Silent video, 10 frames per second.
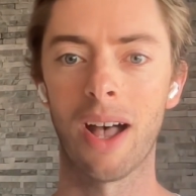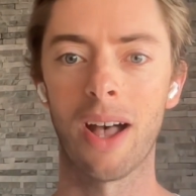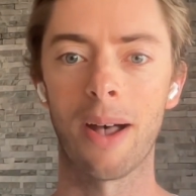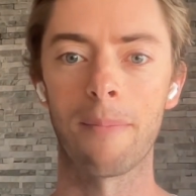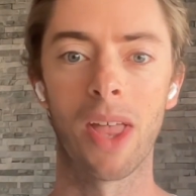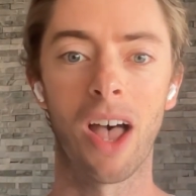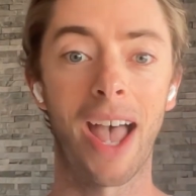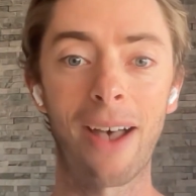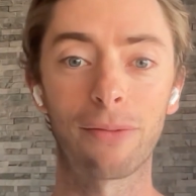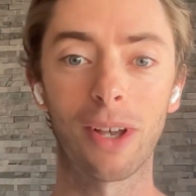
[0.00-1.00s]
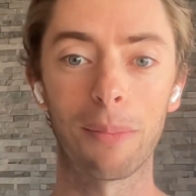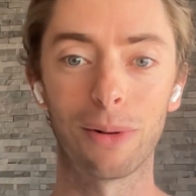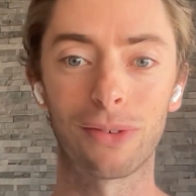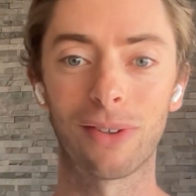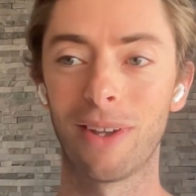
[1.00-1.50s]
Um, I have
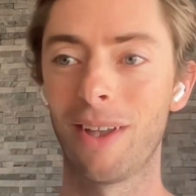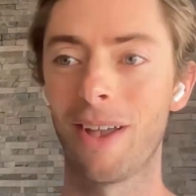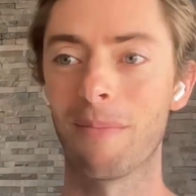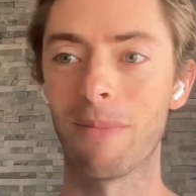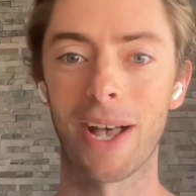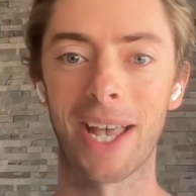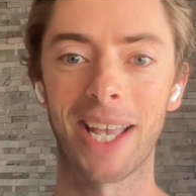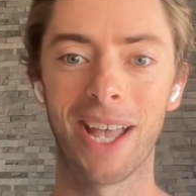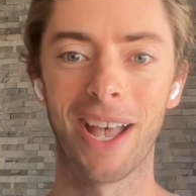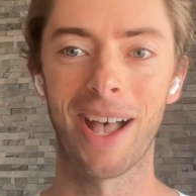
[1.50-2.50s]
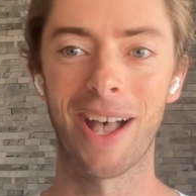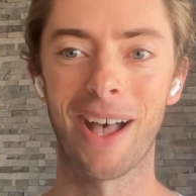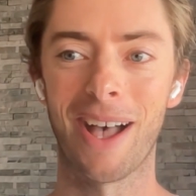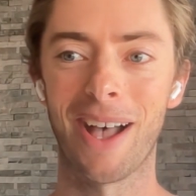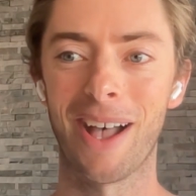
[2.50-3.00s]
doubled my
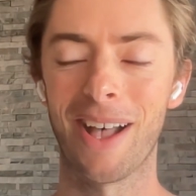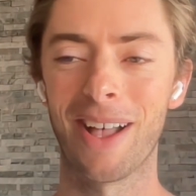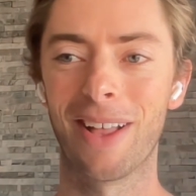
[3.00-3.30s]
uh,